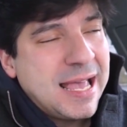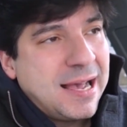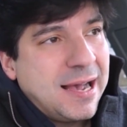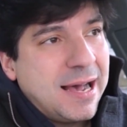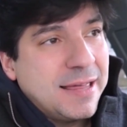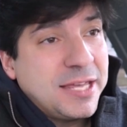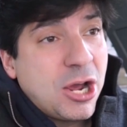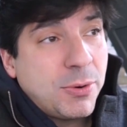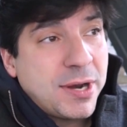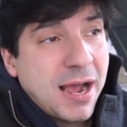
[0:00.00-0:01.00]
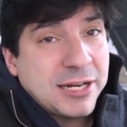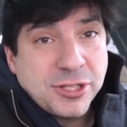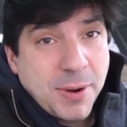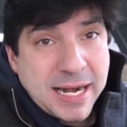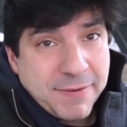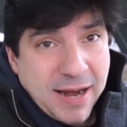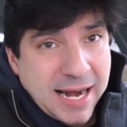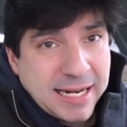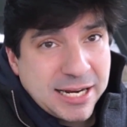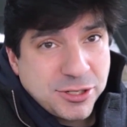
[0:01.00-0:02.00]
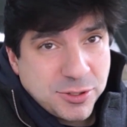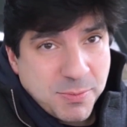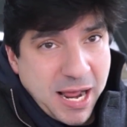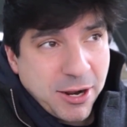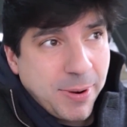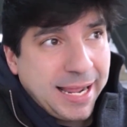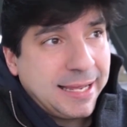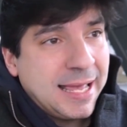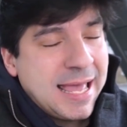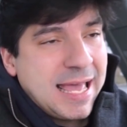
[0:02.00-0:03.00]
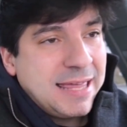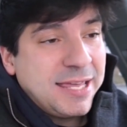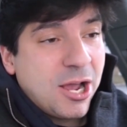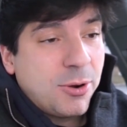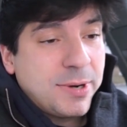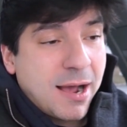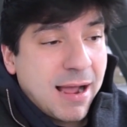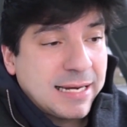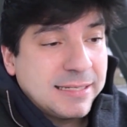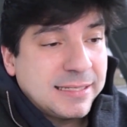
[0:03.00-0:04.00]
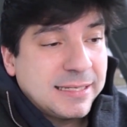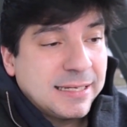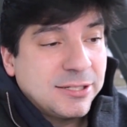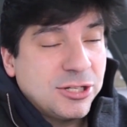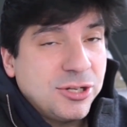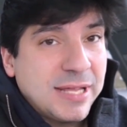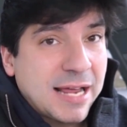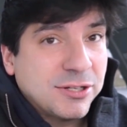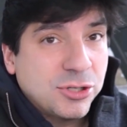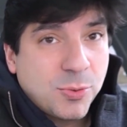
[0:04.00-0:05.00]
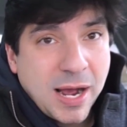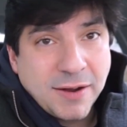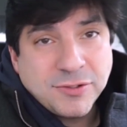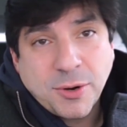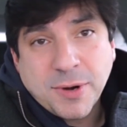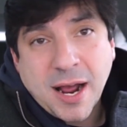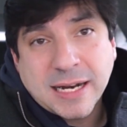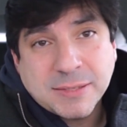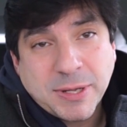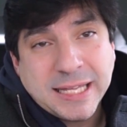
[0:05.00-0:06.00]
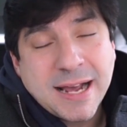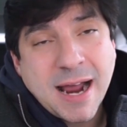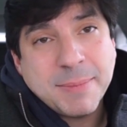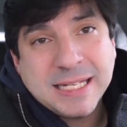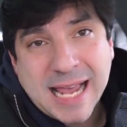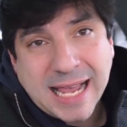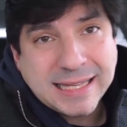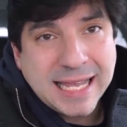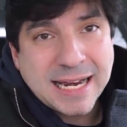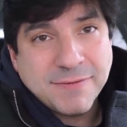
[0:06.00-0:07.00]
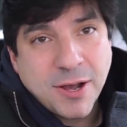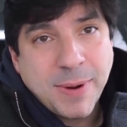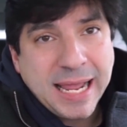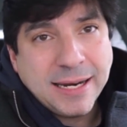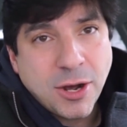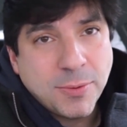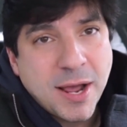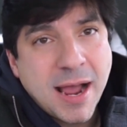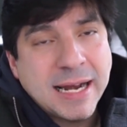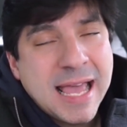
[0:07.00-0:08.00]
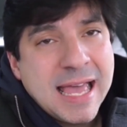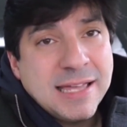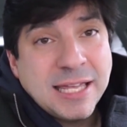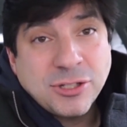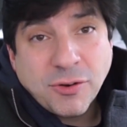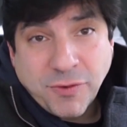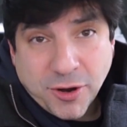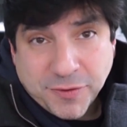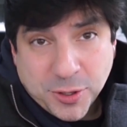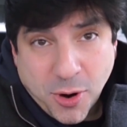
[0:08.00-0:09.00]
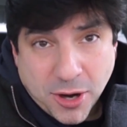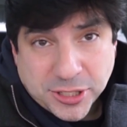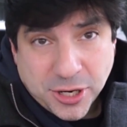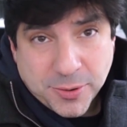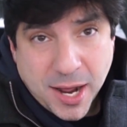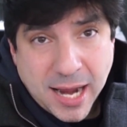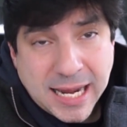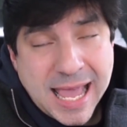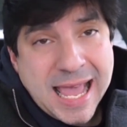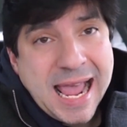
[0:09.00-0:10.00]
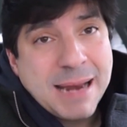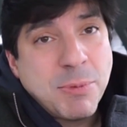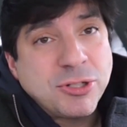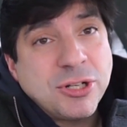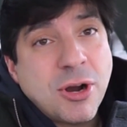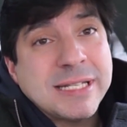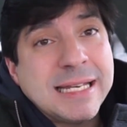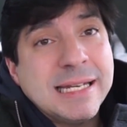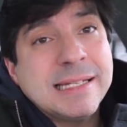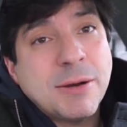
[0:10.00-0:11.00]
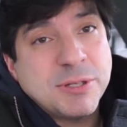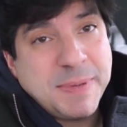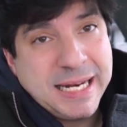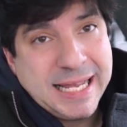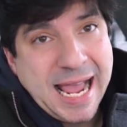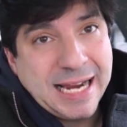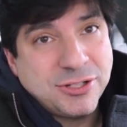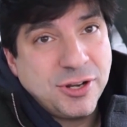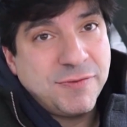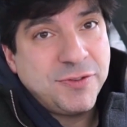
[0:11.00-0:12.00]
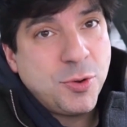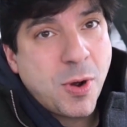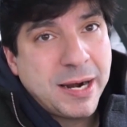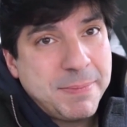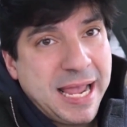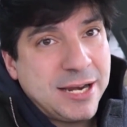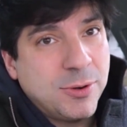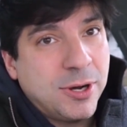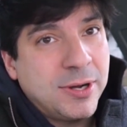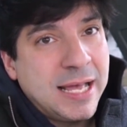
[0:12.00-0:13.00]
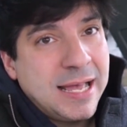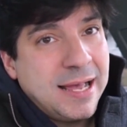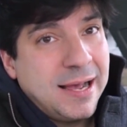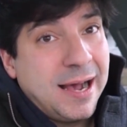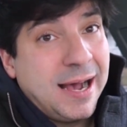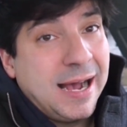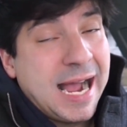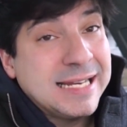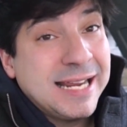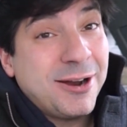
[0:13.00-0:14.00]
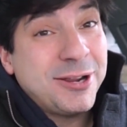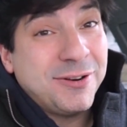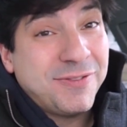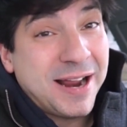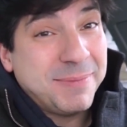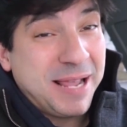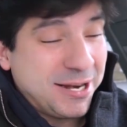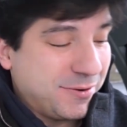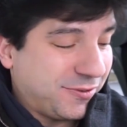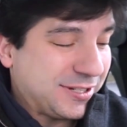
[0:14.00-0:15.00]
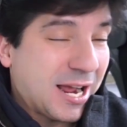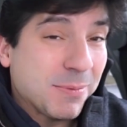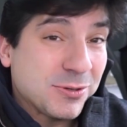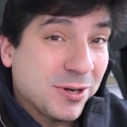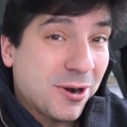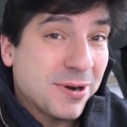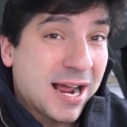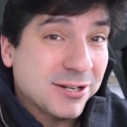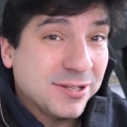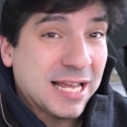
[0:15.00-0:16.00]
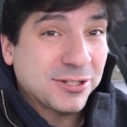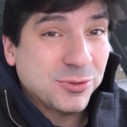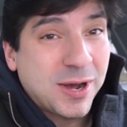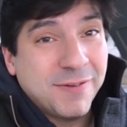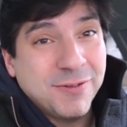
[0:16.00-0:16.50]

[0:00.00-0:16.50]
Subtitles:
The '09s, though, I never had any issues with my '08. The '09s to 2012, so '09 is when the economy tanked, the end of '08, '09. They sold very few cars in '09, and most of the cars they did sell was PDK. So if you want a manual, I dare you to find a manual for sale between '09 and 2012.